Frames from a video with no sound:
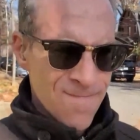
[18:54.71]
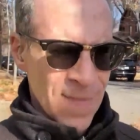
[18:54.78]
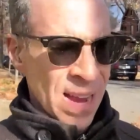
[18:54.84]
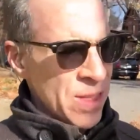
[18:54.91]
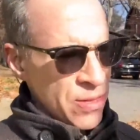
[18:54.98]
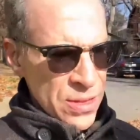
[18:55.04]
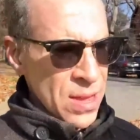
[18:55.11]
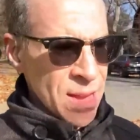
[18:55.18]
I
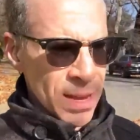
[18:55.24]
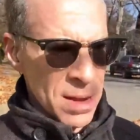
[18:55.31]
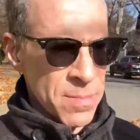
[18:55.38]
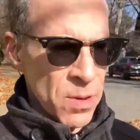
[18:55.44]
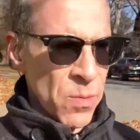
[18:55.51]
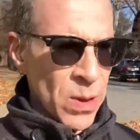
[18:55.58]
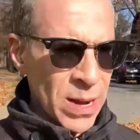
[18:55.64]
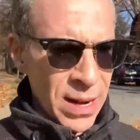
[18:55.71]
think, I
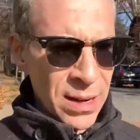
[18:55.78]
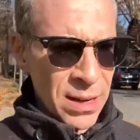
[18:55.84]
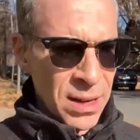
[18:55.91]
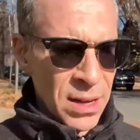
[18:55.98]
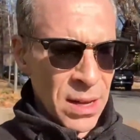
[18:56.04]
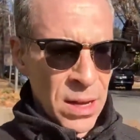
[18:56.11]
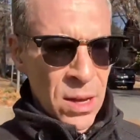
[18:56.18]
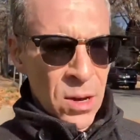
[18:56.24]
mean, we gotta
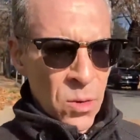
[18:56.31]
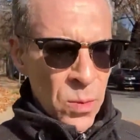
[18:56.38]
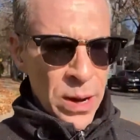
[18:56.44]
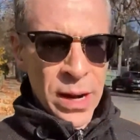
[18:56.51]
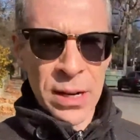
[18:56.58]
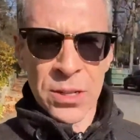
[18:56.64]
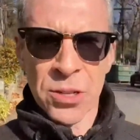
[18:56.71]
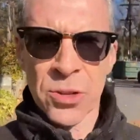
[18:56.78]

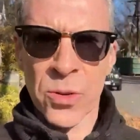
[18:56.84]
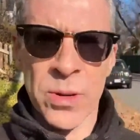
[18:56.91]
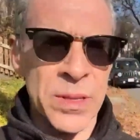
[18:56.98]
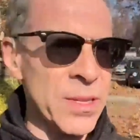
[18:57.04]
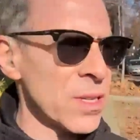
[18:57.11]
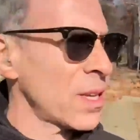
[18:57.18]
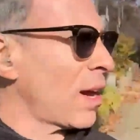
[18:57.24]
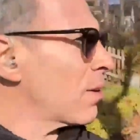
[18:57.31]
sort
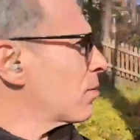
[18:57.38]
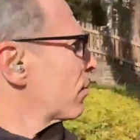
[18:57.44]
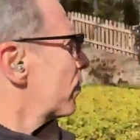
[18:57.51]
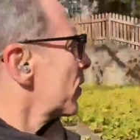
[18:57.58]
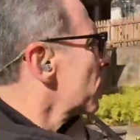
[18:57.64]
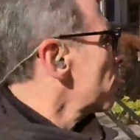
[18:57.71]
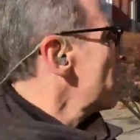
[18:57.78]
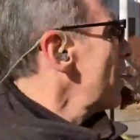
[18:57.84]
this out and figure it